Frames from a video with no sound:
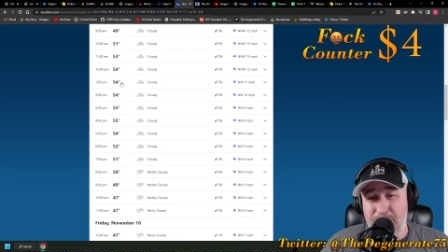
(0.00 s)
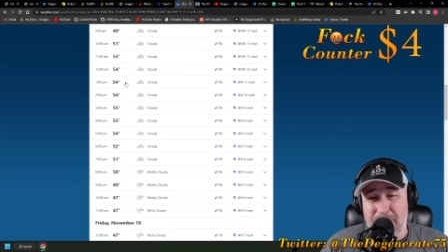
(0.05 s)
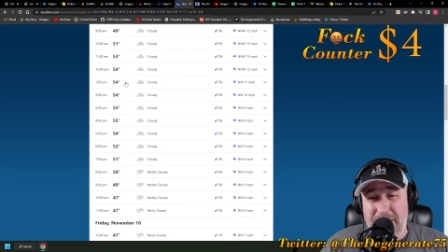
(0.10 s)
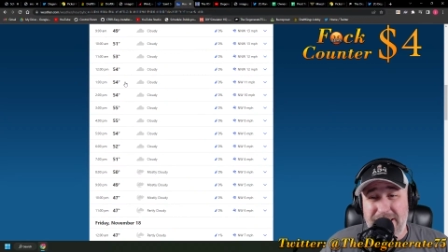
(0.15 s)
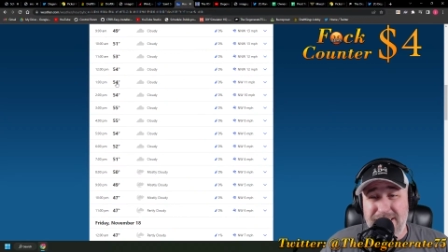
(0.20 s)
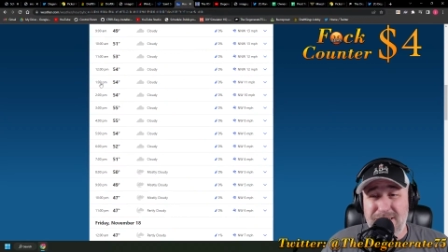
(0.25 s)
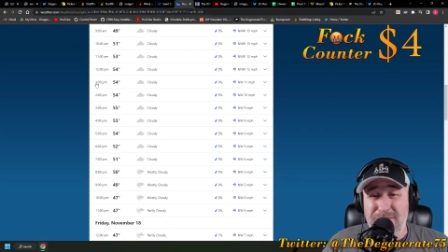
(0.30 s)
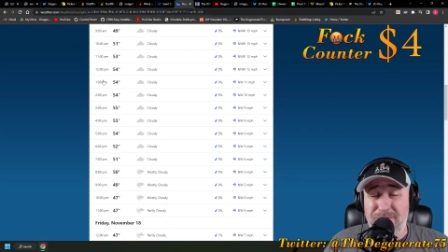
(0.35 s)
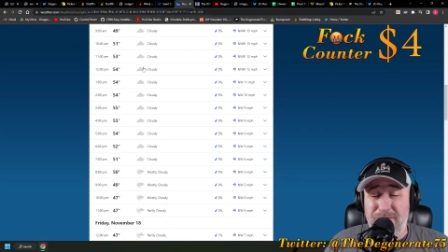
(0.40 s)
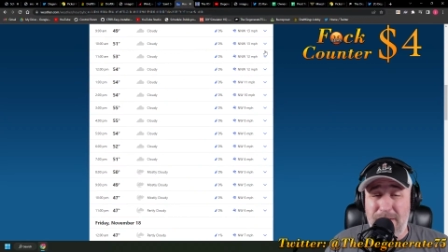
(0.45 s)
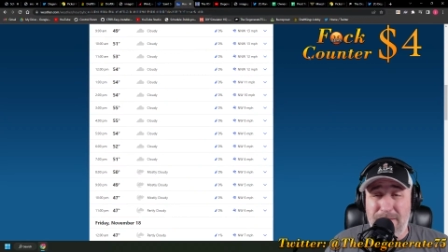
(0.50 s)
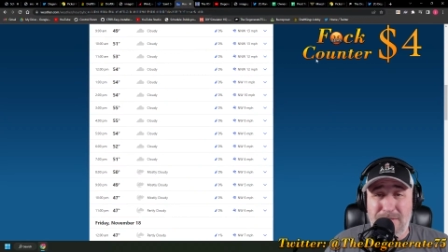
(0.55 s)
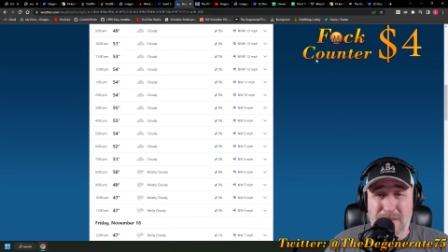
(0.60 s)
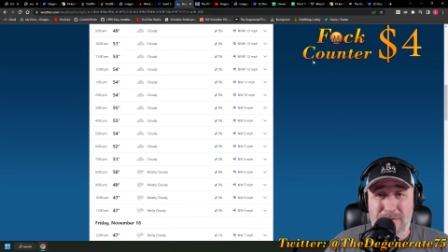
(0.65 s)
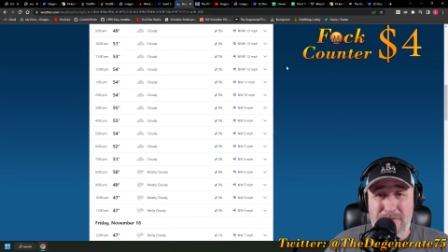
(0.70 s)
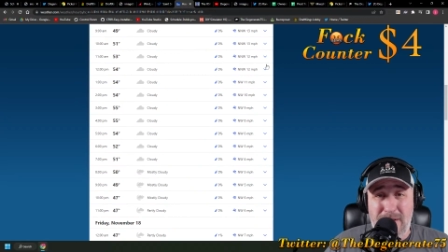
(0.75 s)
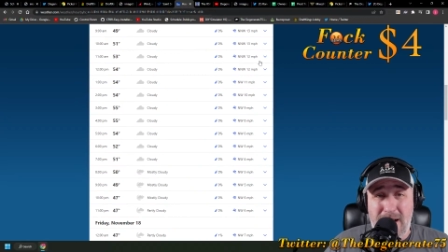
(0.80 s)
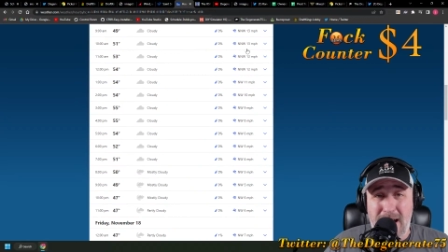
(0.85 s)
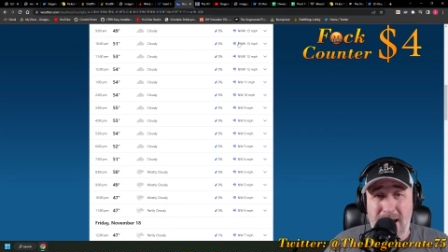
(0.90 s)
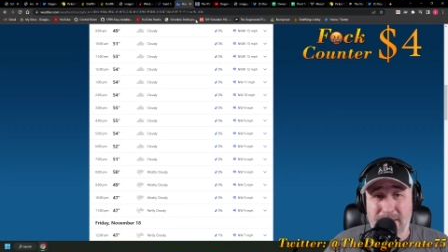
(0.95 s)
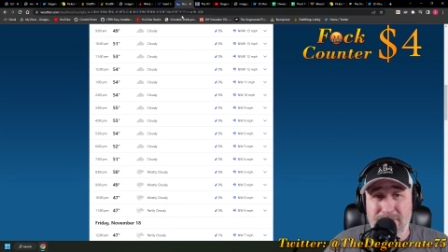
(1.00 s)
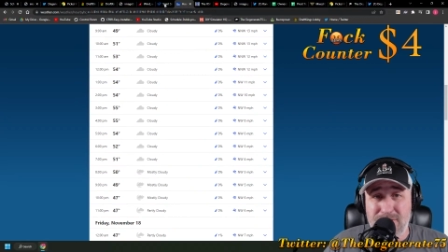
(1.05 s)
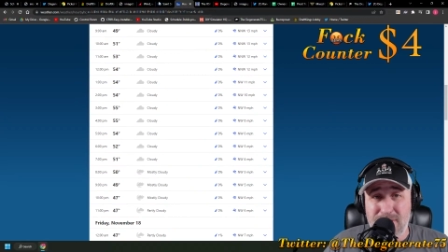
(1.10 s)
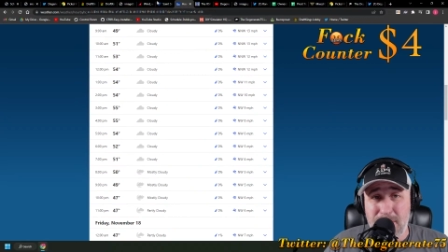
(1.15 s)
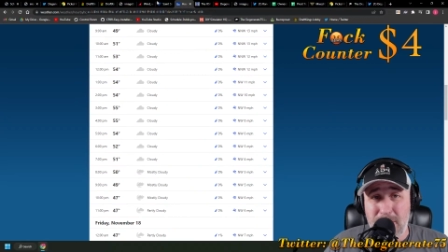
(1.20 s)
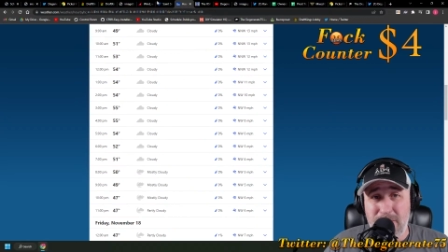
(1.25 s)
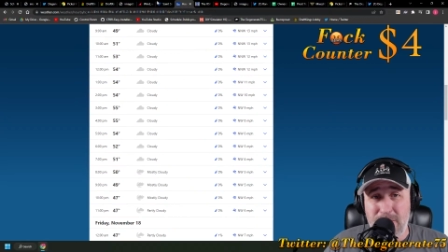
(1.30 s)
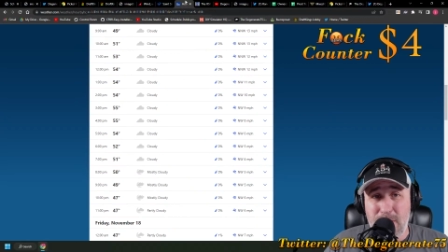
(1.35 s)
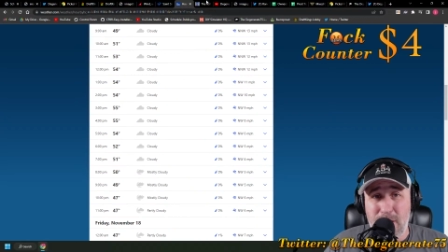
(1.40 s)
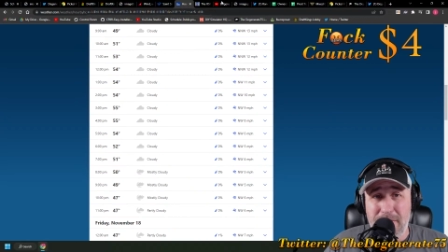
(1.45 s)
Peaks at 55.
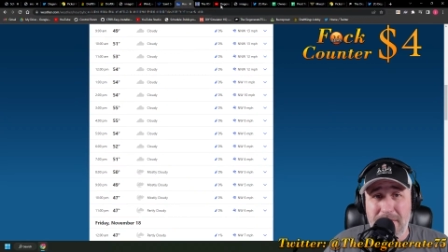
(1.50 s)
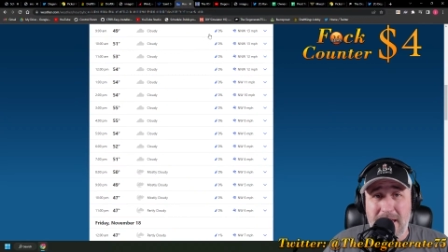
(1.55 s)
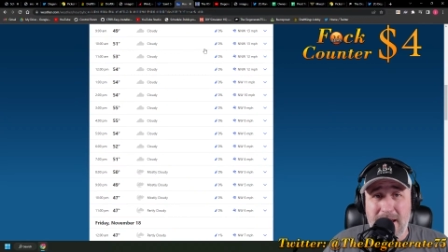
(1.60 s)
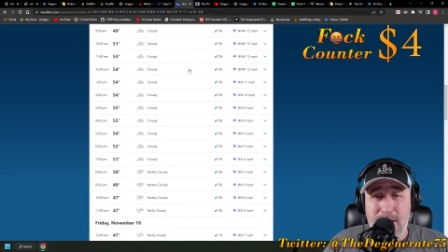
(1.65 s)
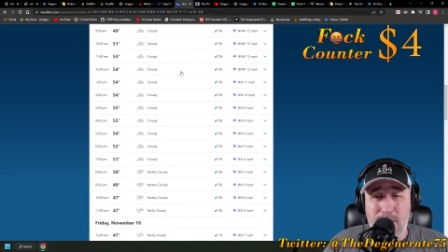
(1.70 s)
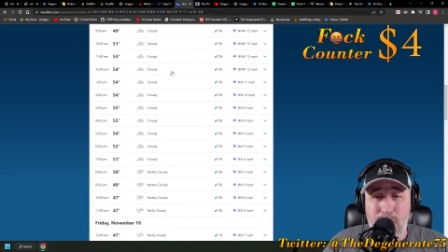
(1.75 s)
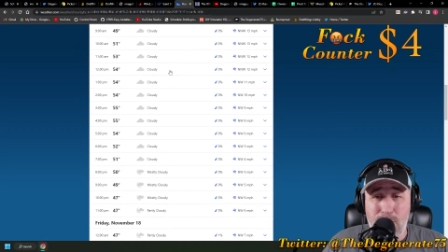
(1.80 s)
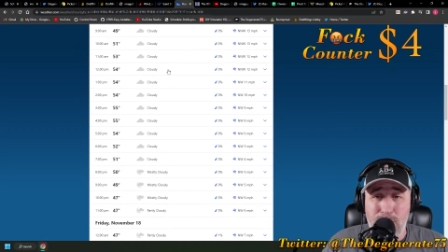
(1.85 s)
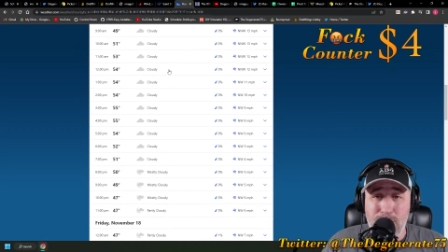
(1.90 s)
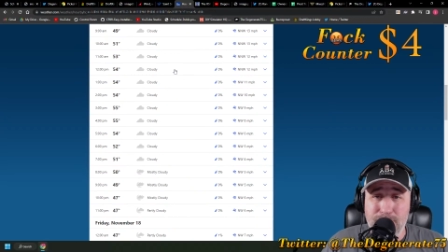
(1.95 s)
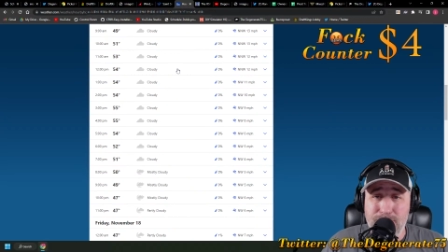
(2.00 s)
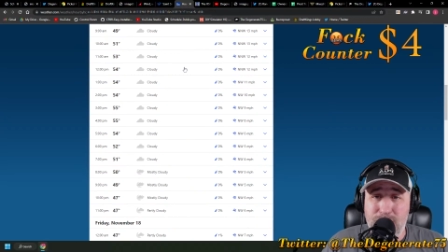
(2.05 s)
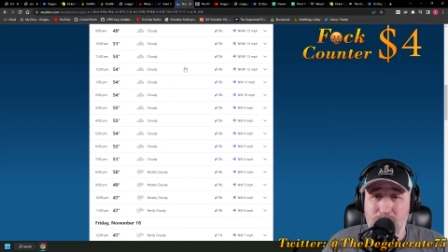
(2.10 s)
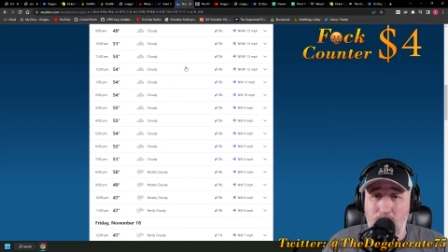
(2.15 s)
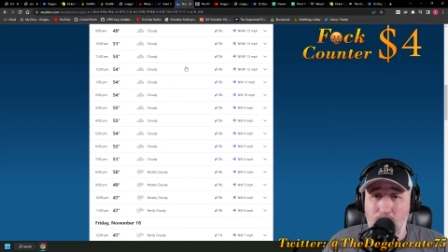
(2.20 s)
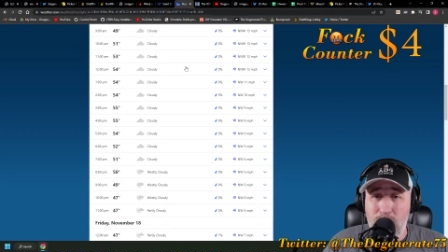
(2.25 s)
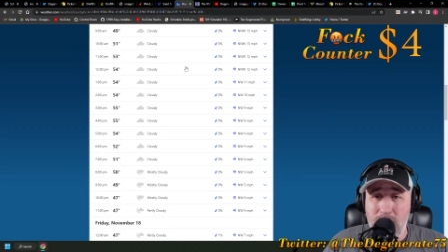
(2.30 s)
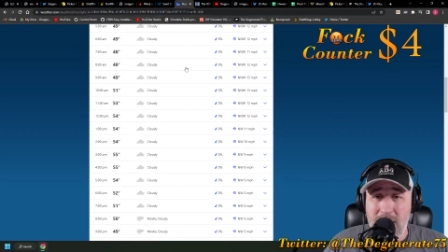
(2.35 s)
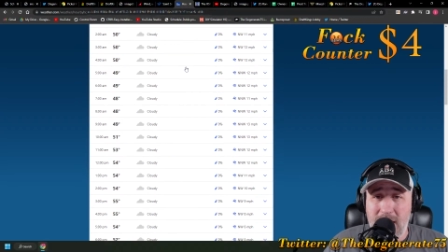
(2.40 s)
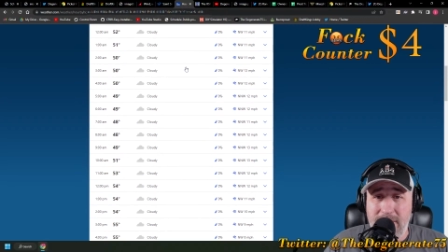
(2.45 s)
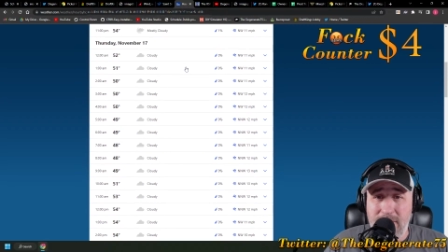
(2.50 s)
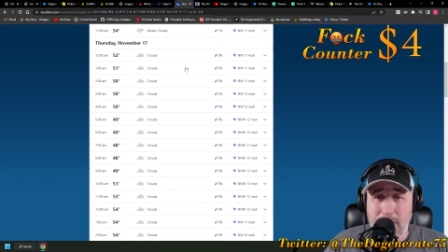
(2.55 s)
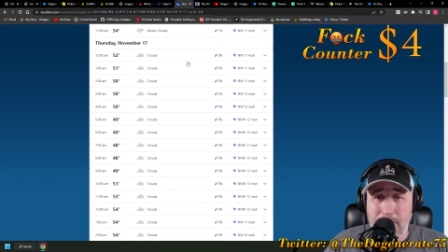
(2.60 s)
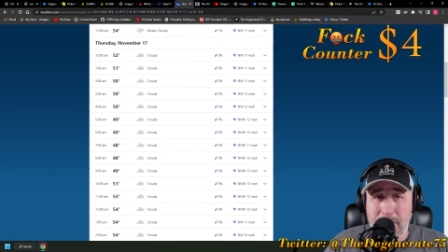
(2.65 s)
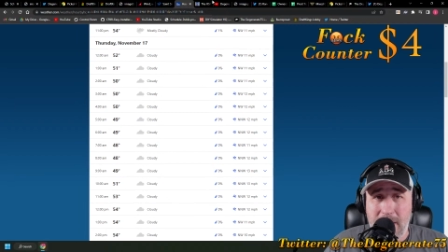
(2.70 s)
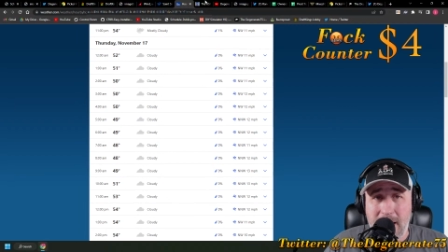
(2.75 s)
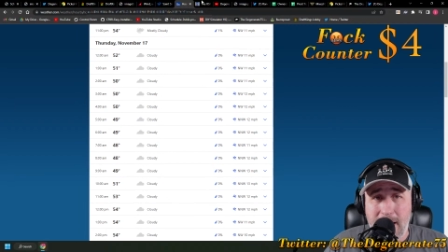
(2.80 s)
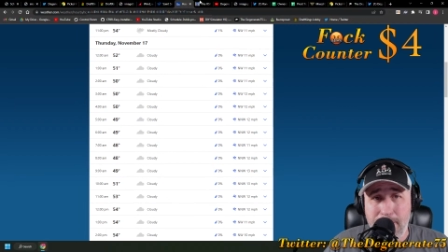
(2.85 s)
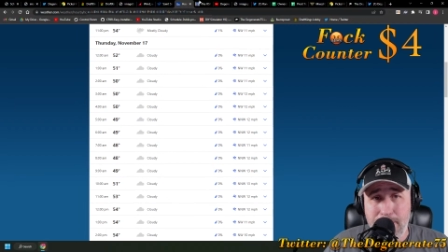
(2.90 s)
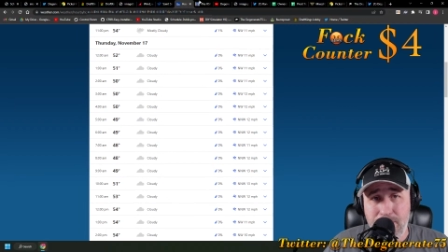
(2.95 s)
Some have called that cold. Don't love it,
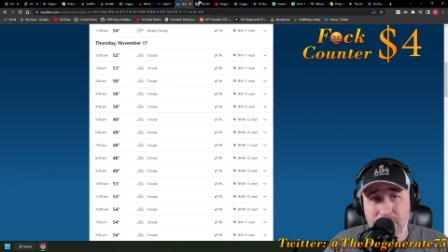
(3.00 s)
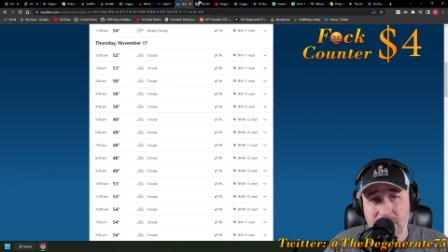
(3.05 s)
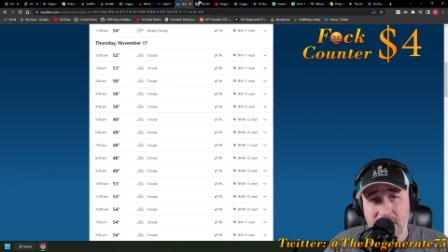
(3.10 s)
Bob.